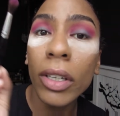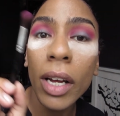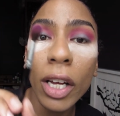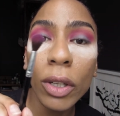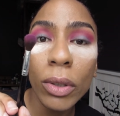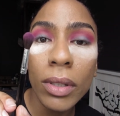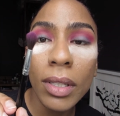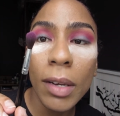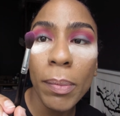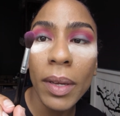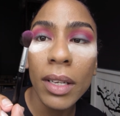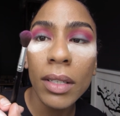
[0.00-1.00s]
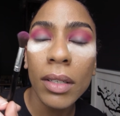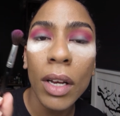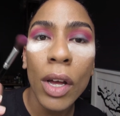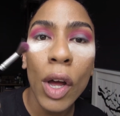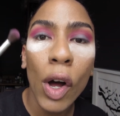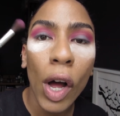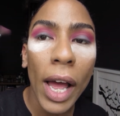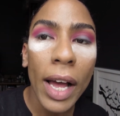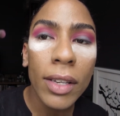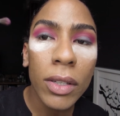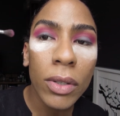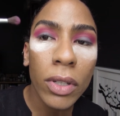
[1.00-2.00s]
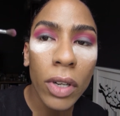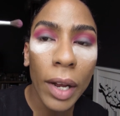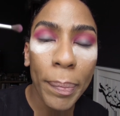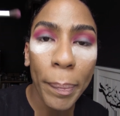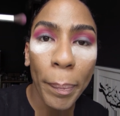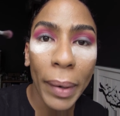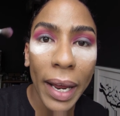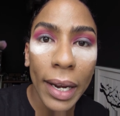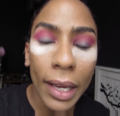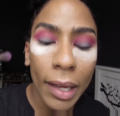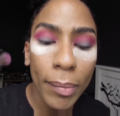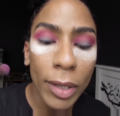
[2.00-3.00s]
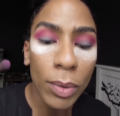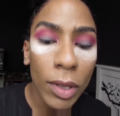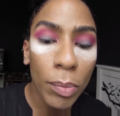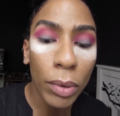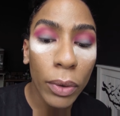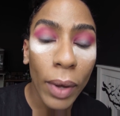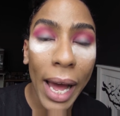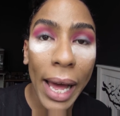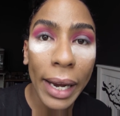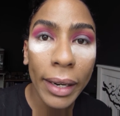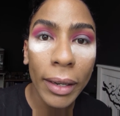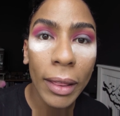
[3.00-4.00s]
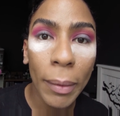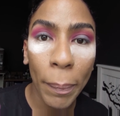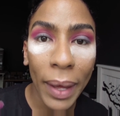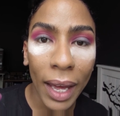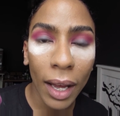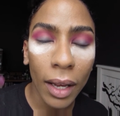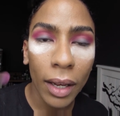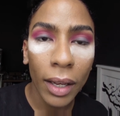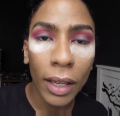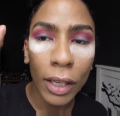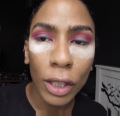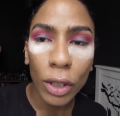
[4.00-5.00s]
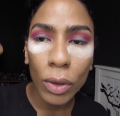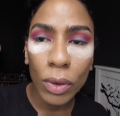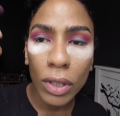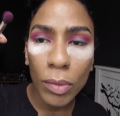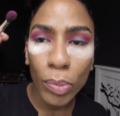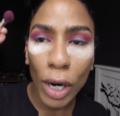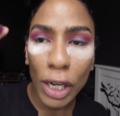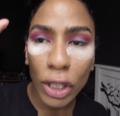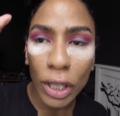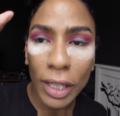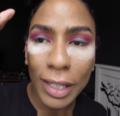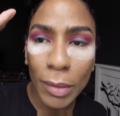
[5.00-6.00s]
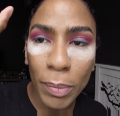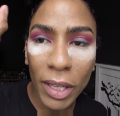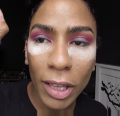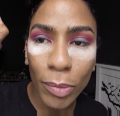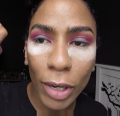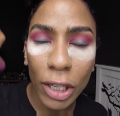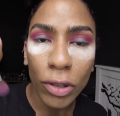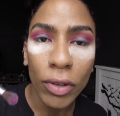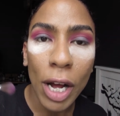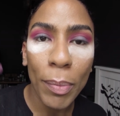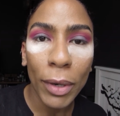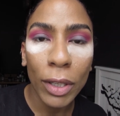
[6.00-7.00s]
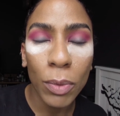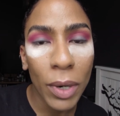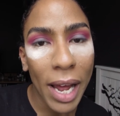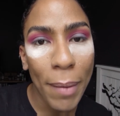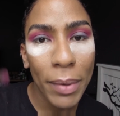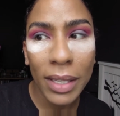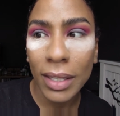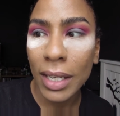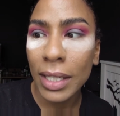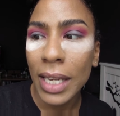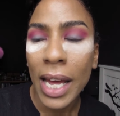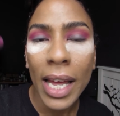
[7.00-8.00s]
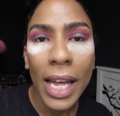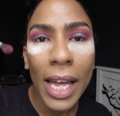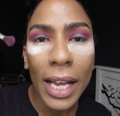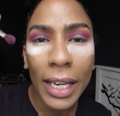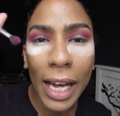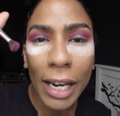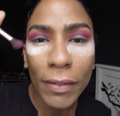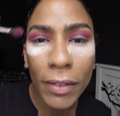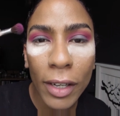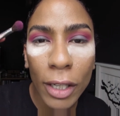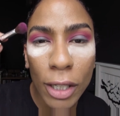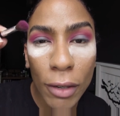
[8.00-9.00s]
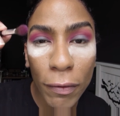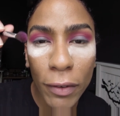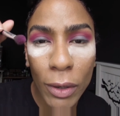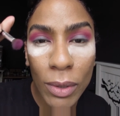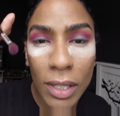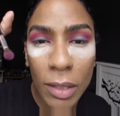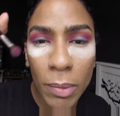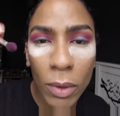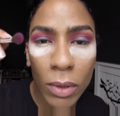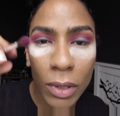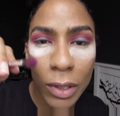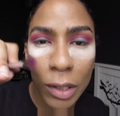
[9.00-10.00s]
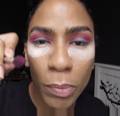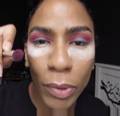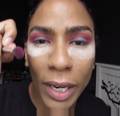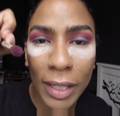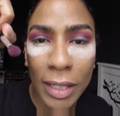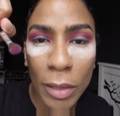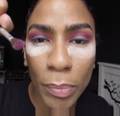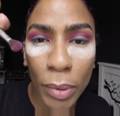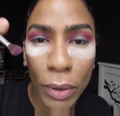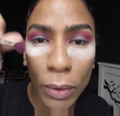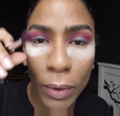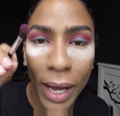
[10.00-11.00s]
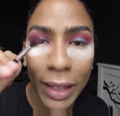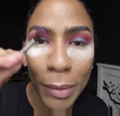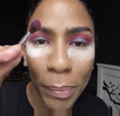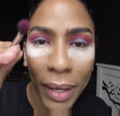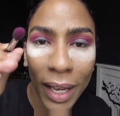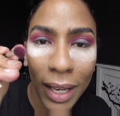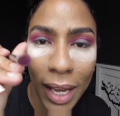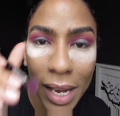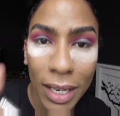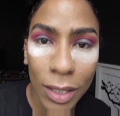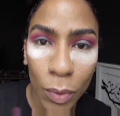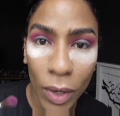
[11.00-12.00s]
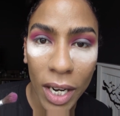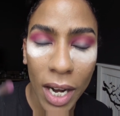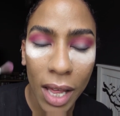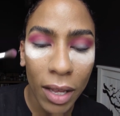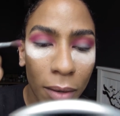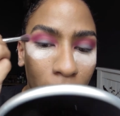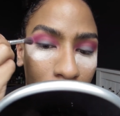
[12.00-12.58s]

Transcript: a cool tip is, as you start blending in between the blue and the pink, use the brush and then spin the brush around, because what happens is it kind of diffuses but also spreads the blue and the pink into one another.